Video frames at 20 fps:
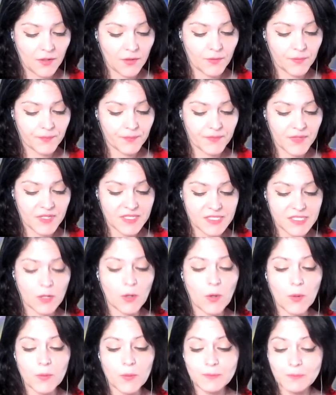and
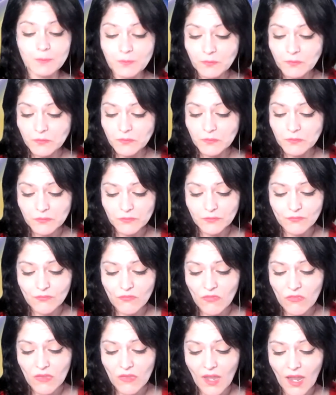so
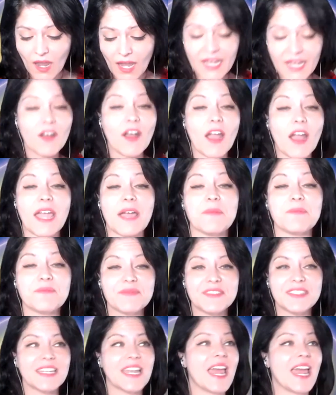here I am
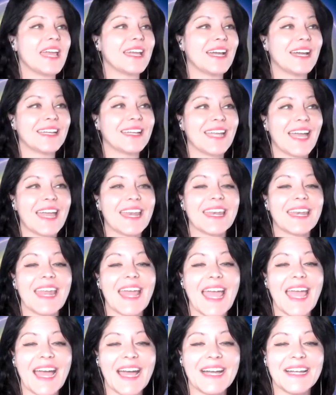today again.
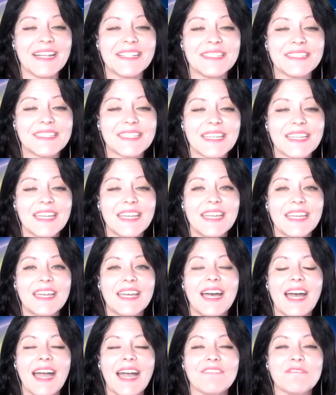And
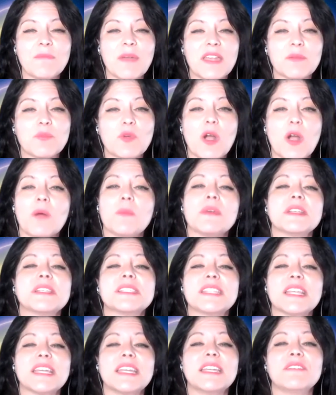I've made a promise
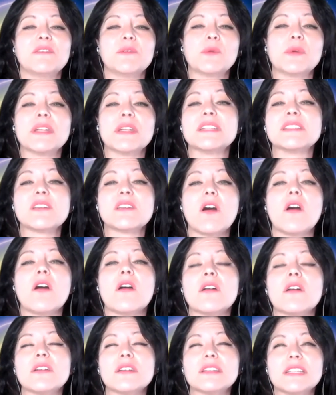that even when it's
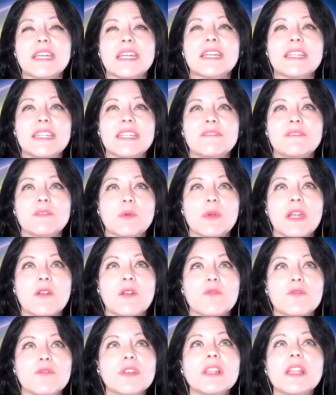hard, and even when I
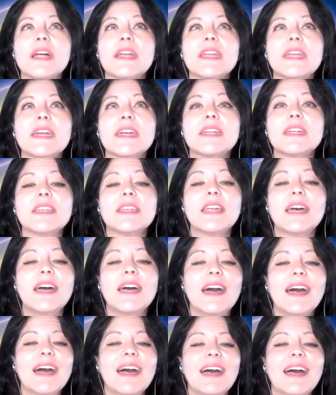don't feel like it,
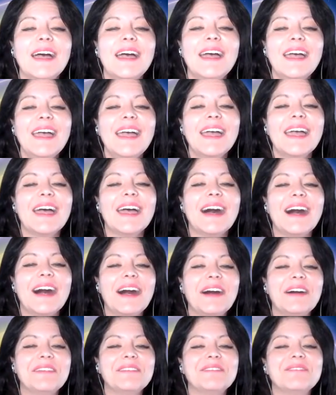
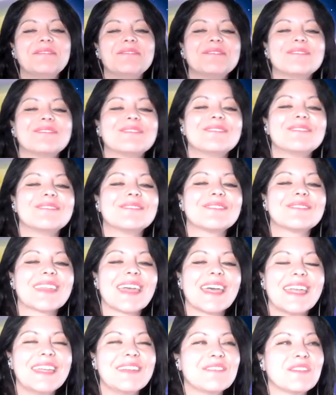um,
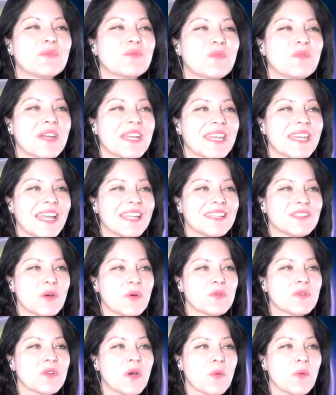even when I
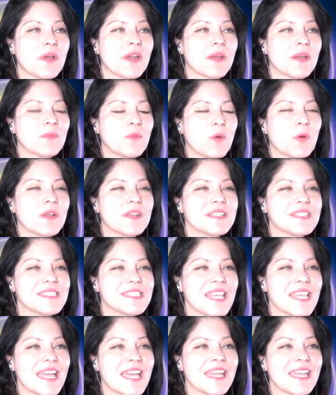don't know what I'm going to
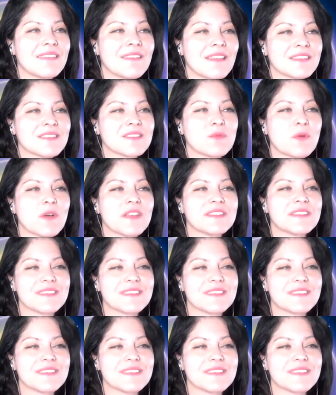say. And that was the